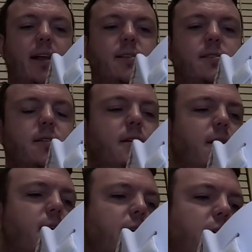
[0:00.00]
heads
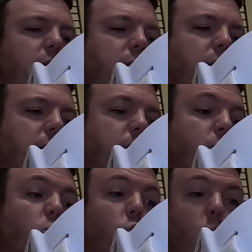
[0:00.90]

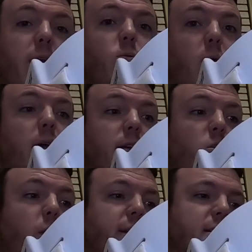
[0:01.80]
quite well
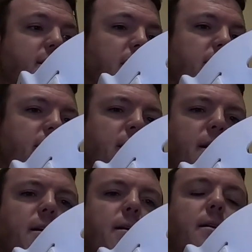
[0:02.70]
and quite
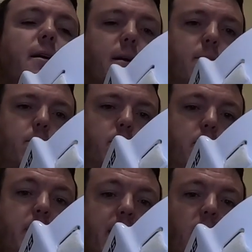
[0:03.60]
snugly.
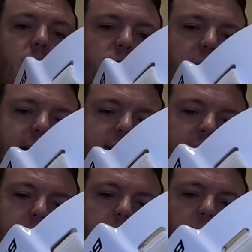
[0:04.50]
It also has
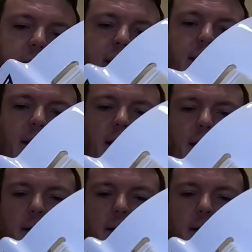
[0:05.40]
the ability,